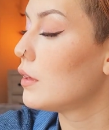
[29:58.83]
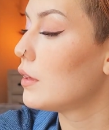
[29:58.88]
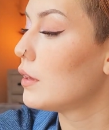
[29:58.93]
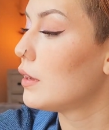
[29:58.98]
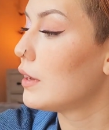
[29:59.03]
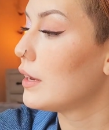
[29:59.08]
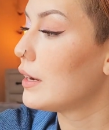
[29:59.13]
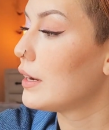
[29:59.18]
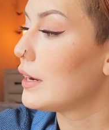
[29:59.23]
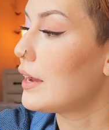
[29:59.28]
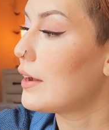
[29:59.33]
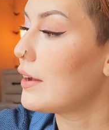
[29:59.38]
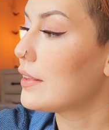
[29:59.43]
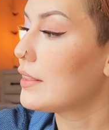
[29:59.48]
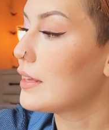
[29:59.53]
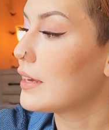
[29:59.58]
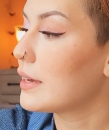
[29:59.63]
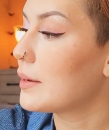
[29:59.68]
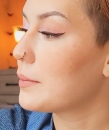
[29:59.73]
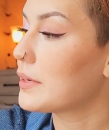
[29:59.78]
Now I
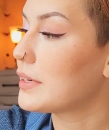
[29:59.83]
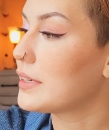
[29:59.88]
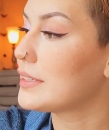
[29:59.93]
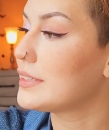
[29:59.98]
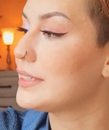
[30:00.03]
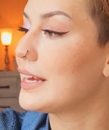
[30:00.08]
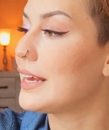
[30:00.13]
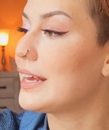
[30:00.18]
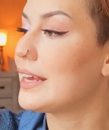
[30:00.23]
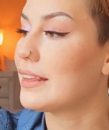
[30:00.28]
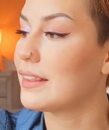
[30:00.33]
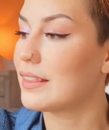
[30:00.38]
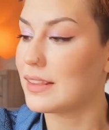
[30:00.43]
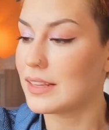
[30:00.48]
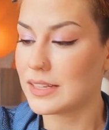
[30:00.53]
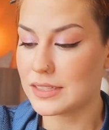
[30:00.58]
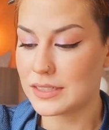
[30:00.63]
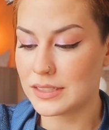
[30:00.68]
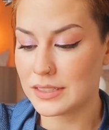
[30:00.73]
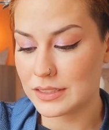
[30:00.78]
think I'm going to take
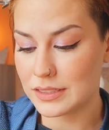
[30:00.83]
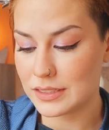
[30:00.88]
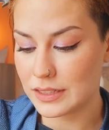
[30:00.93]
this